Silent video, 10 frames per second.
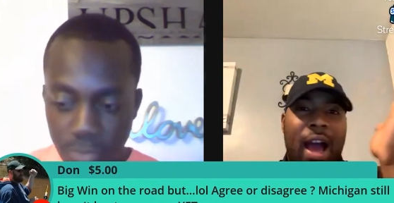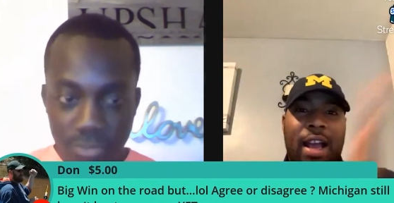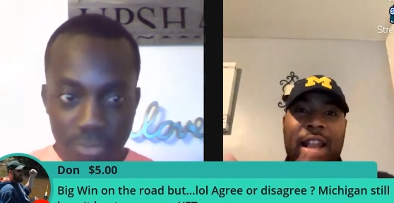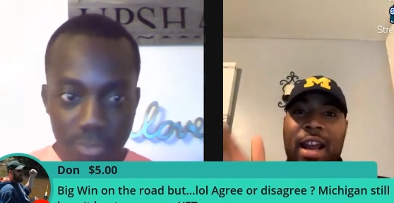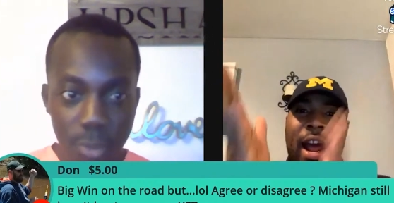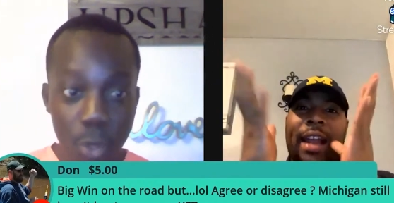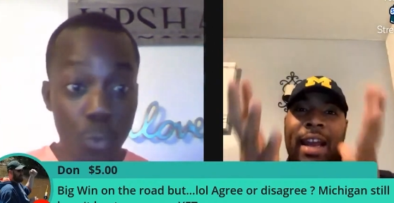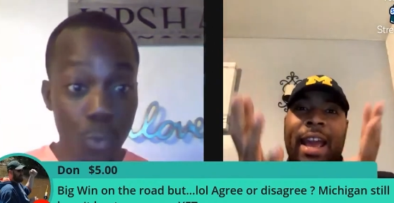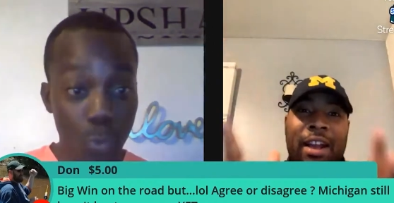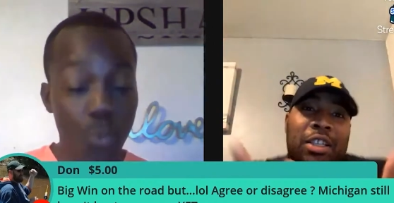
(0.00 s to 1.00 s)
Speaker 1: I I
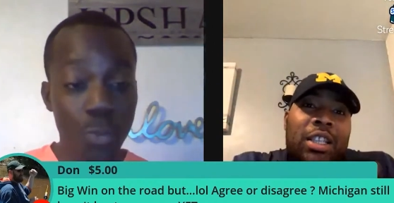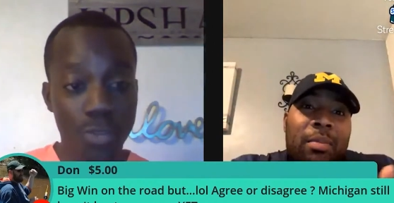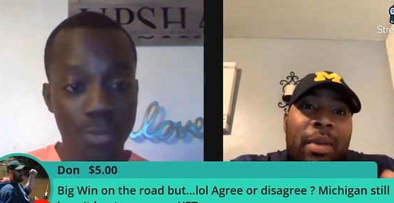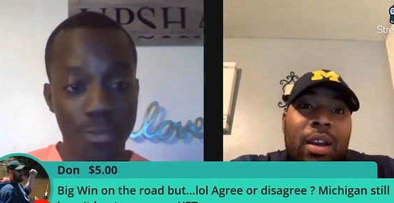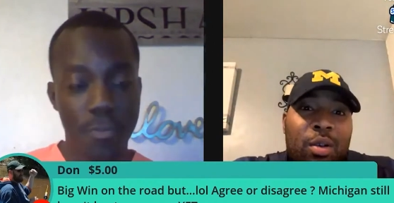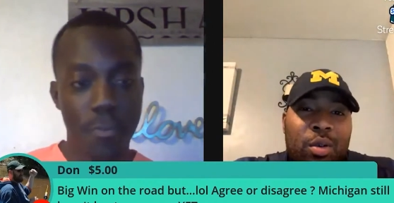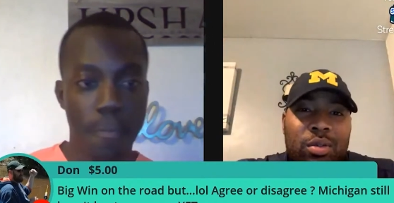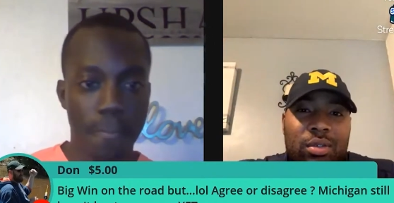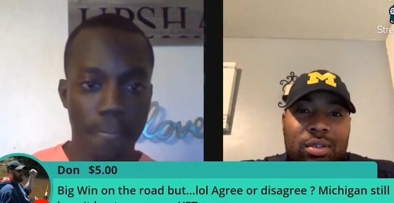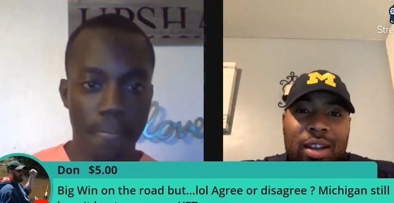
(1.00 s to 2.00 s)
think the answer's in the middle.
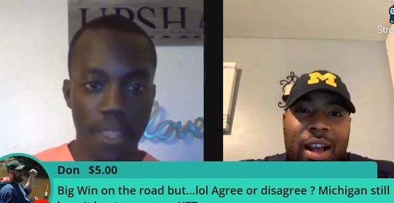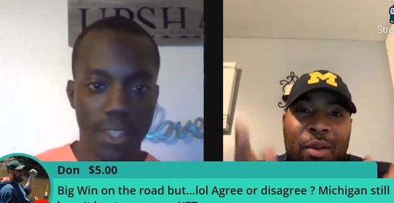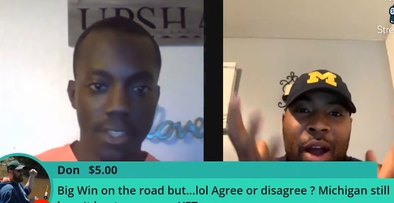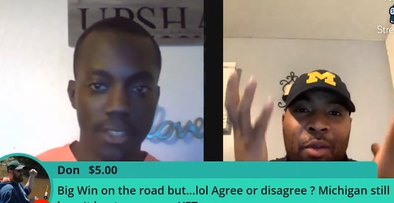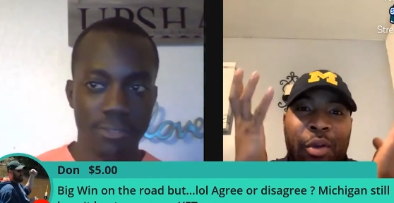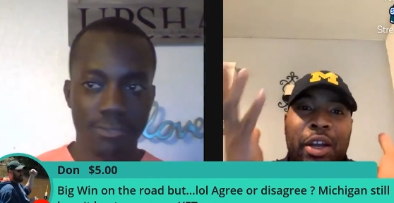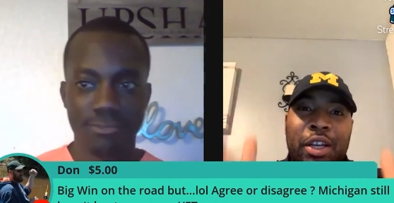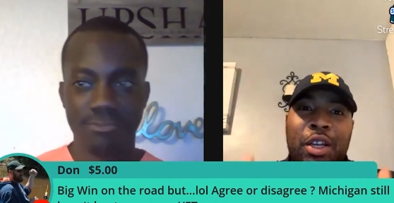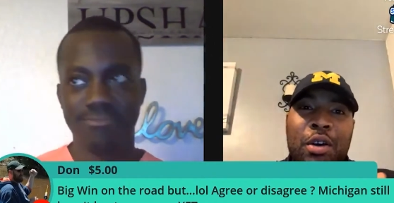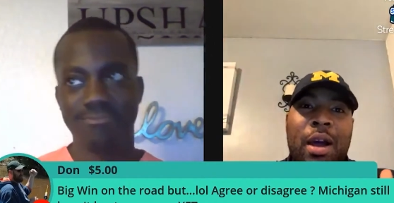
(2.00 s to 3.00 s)
Like I, I
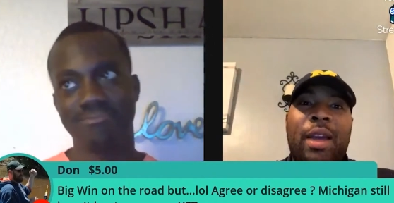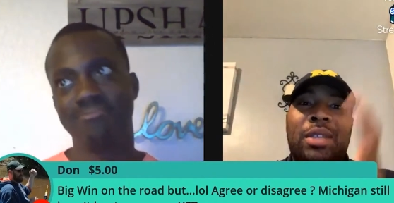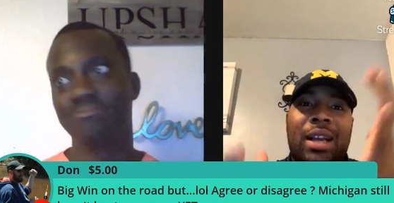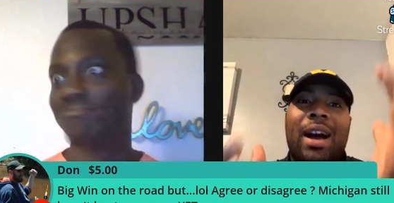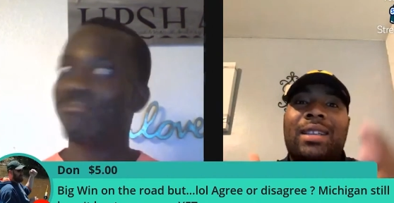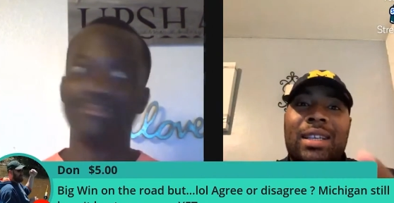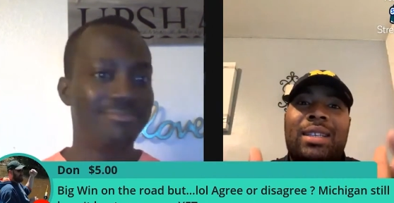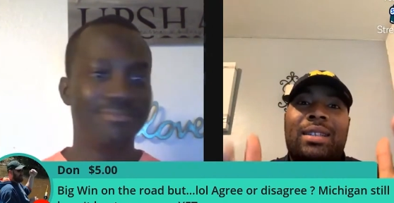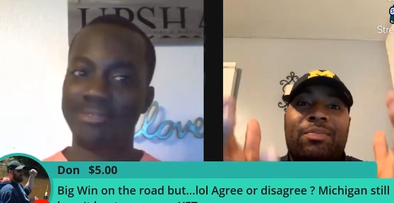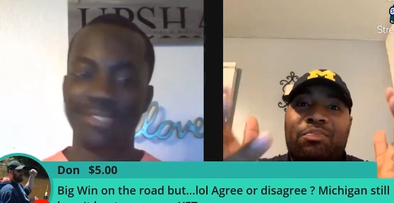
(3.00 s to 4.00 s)
really do. I think
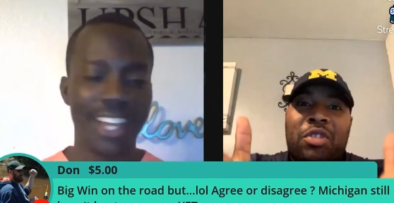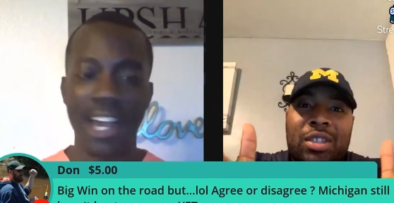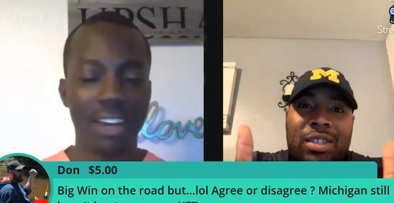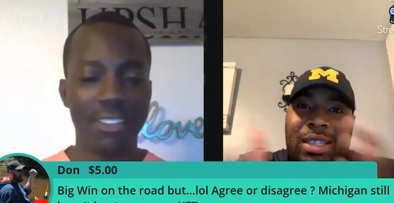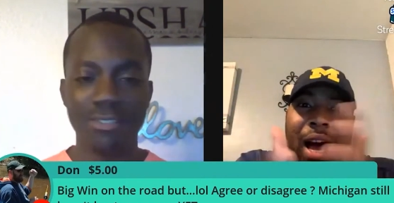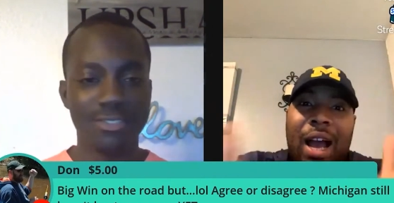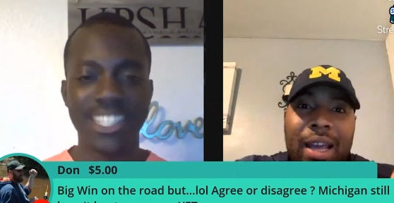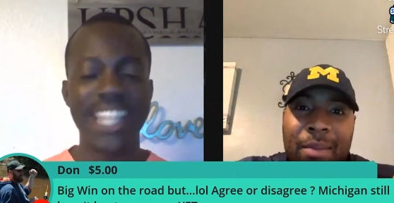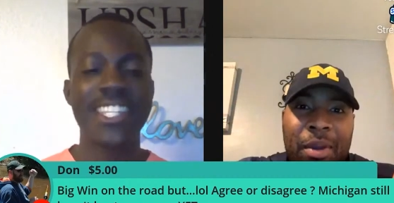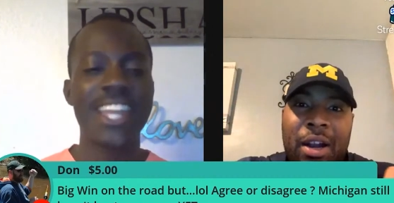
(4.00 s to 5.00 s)
Wisconsin's
Speaker 2: no.
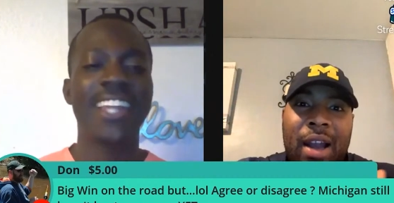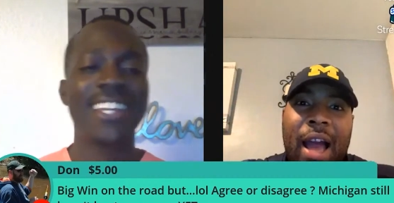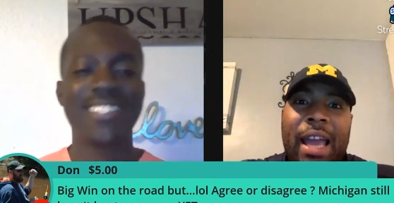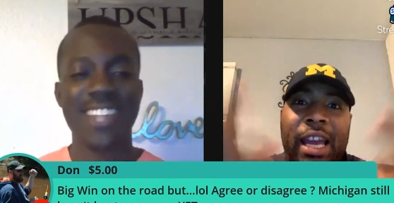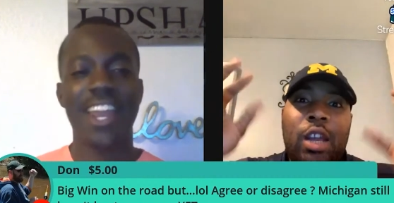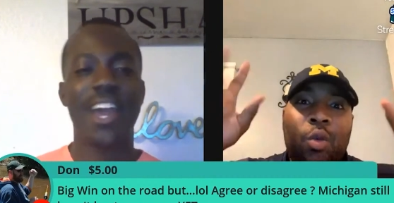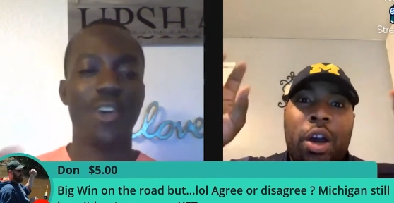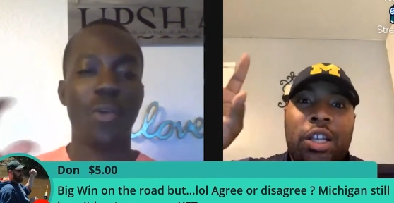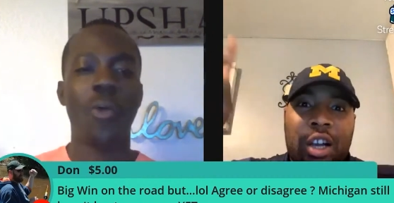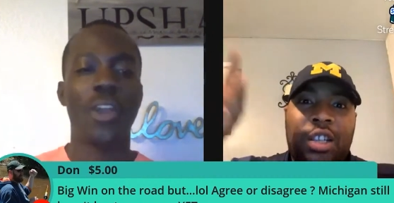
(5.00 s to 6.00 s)
Solid, that's not, not that's not
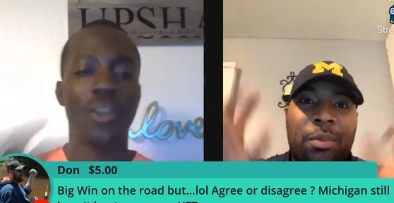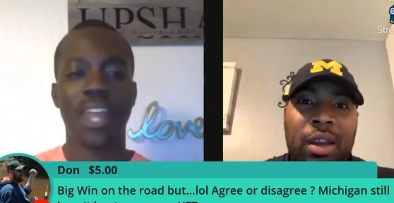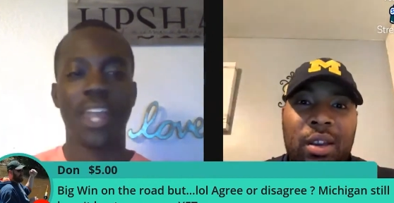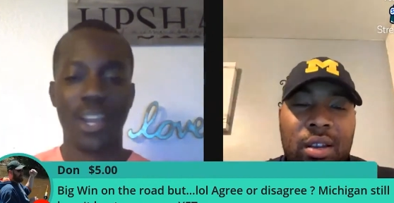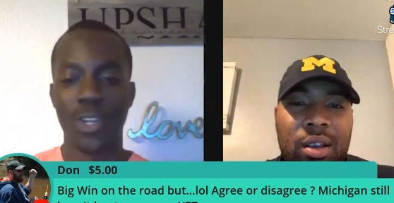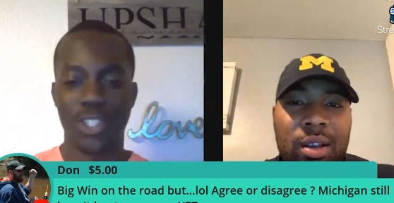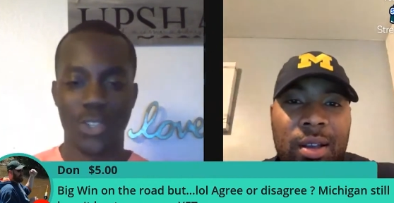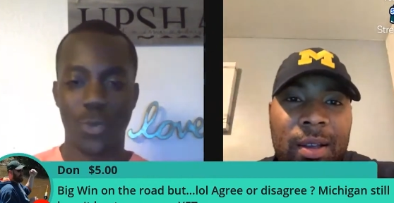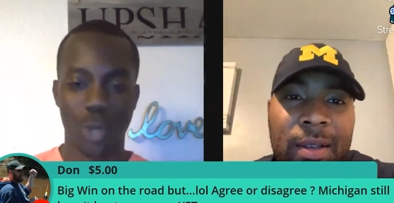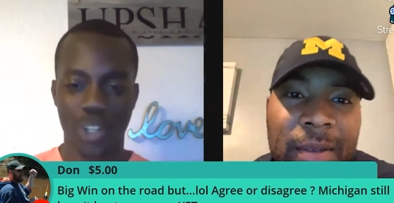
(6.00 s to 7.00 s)
how a white or black
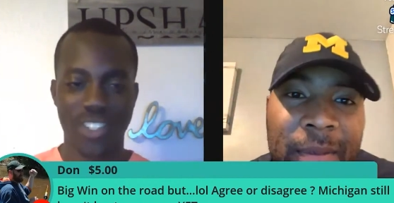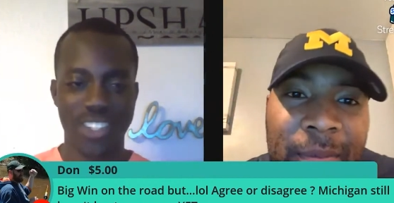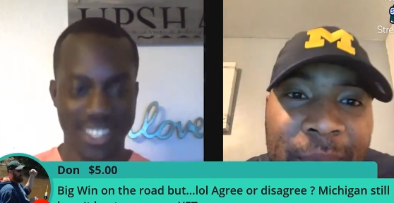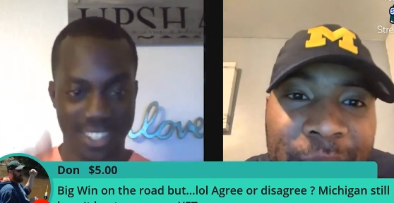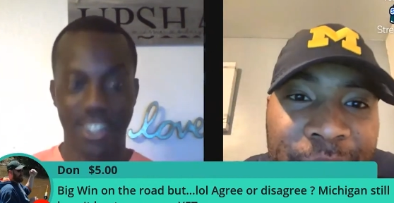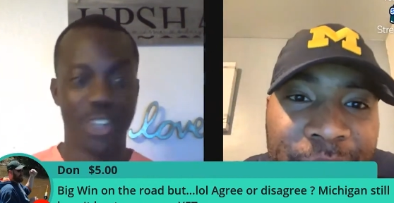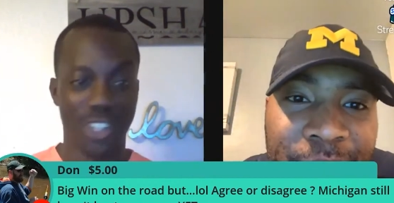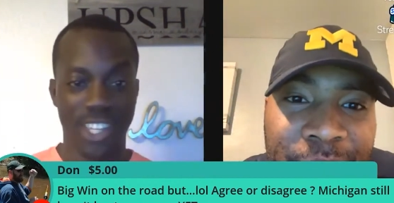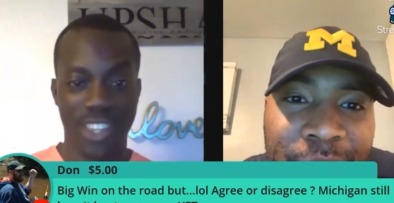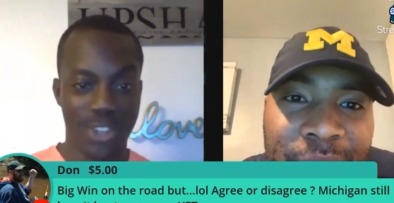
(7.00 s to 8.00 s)
question works. It's
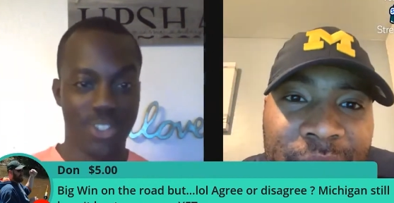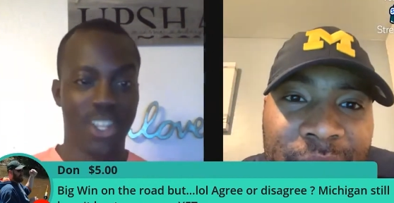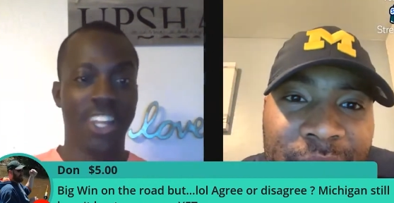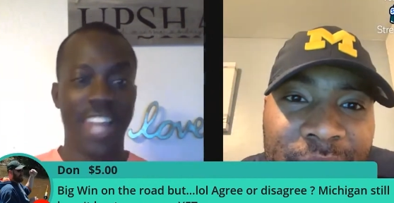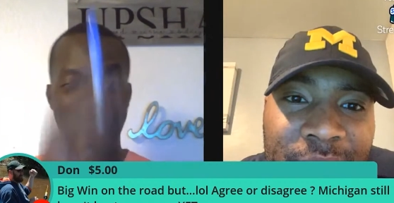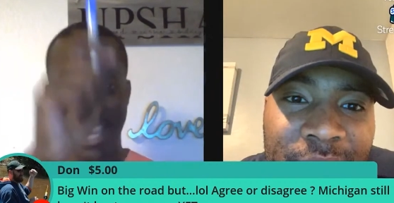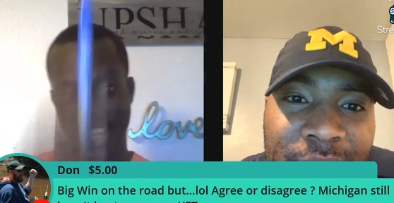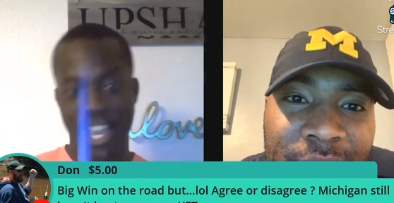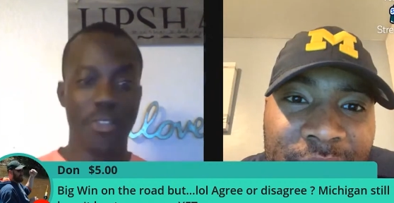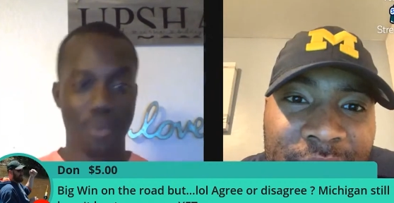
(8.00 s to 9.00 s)
literally there's a
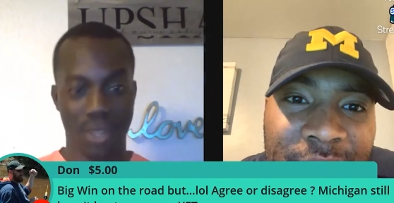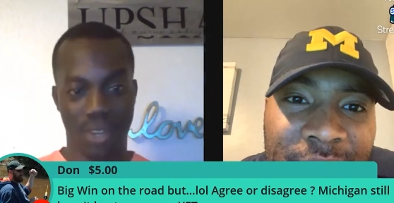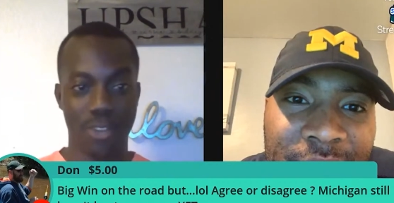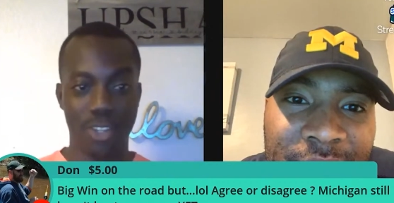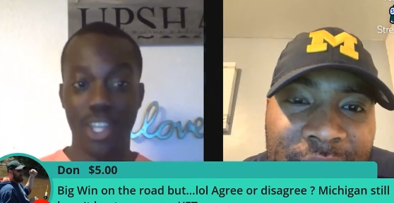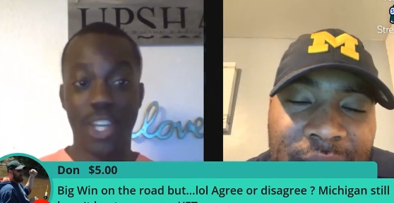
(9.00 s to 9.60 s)
line down the middle,